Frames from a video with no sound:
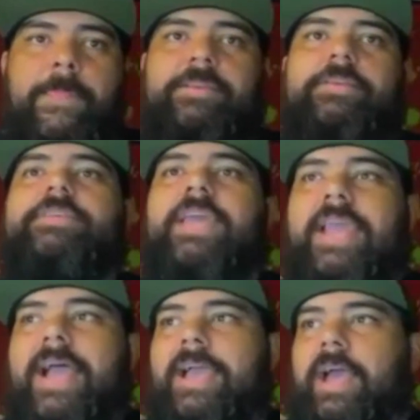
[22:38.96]

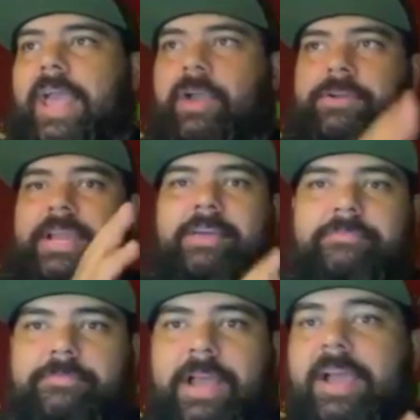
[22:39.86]
Say
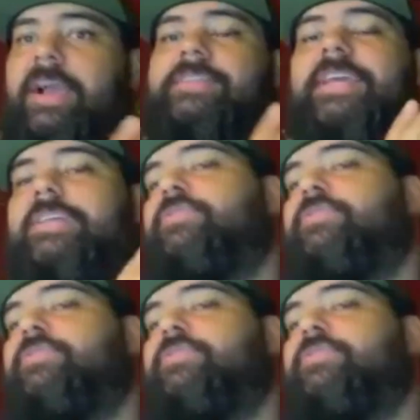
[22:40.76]
I say I do